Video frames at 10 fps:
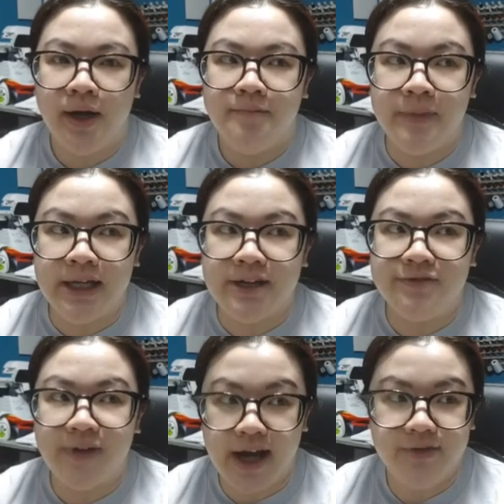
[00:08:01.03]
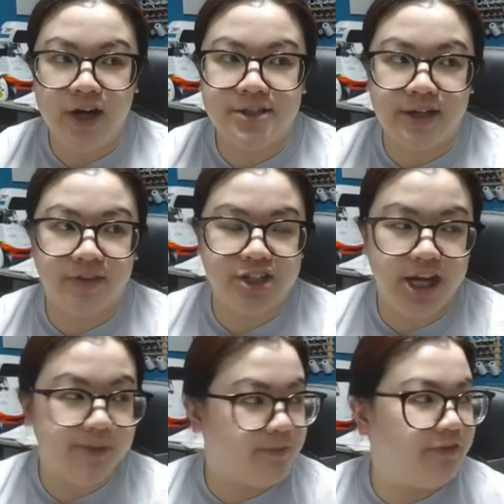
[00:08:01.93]
mean 5 yards of the
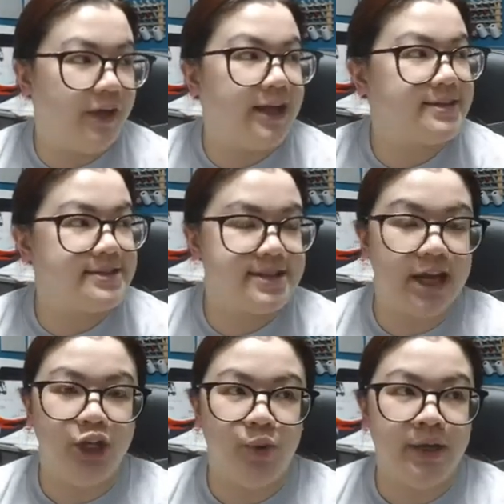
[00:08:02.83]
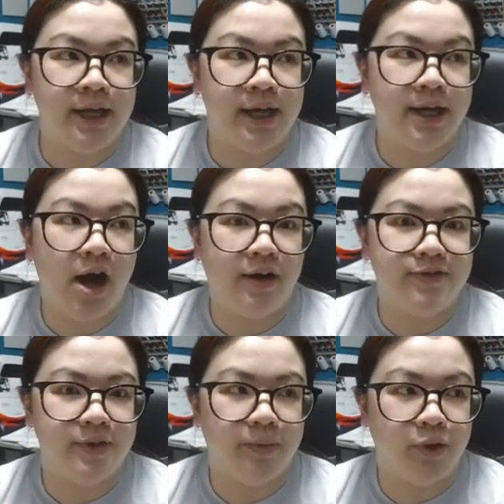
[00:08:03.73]
shape flex that you would get off
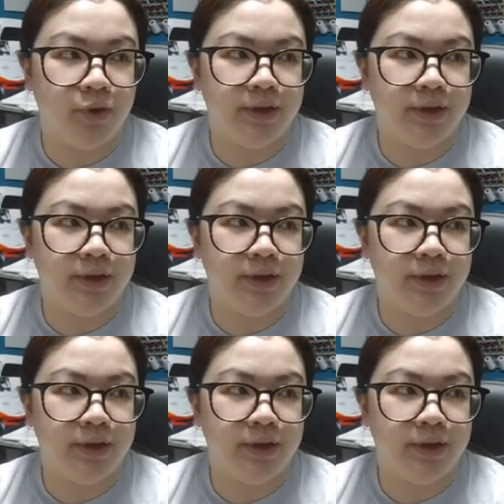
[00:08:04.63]
the bolt